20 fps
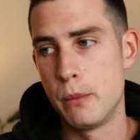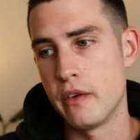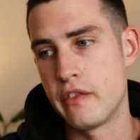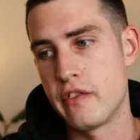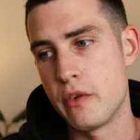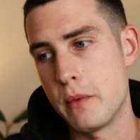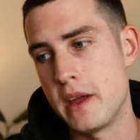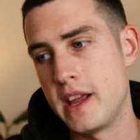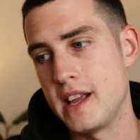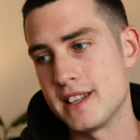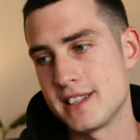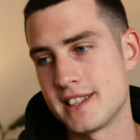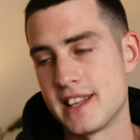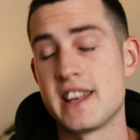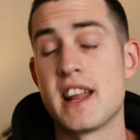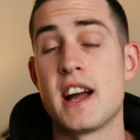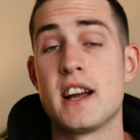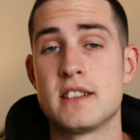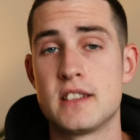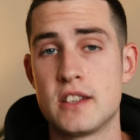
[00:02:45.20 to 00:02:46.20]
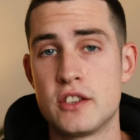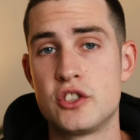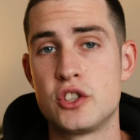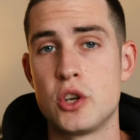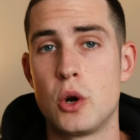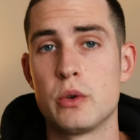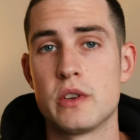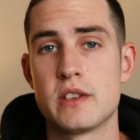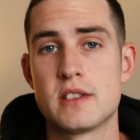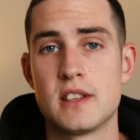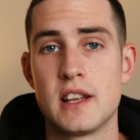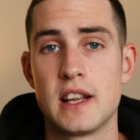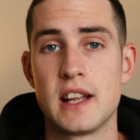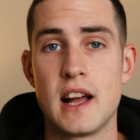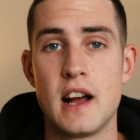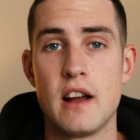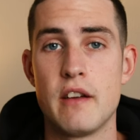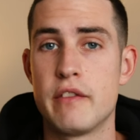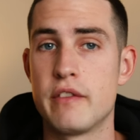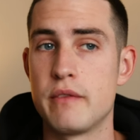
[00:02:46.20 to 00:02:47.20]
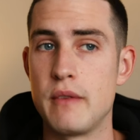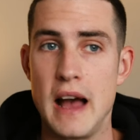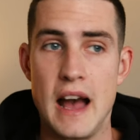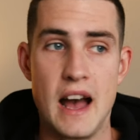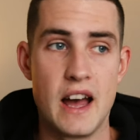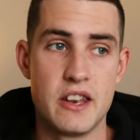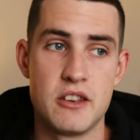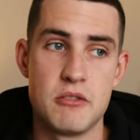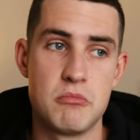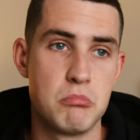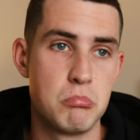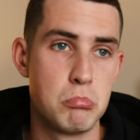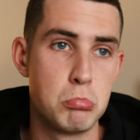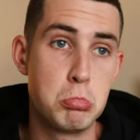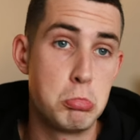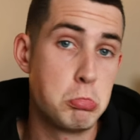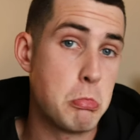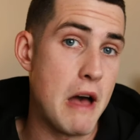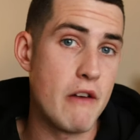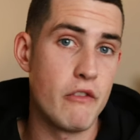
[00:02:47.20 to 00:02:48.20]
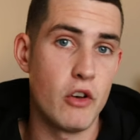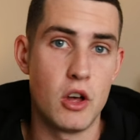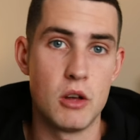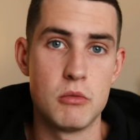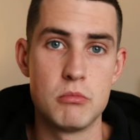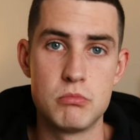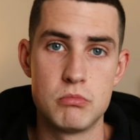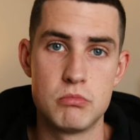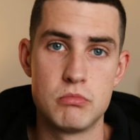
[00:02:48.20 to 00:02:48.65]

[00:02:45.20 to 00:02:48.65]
but for me it's the nicest shoulder sling I've had ever.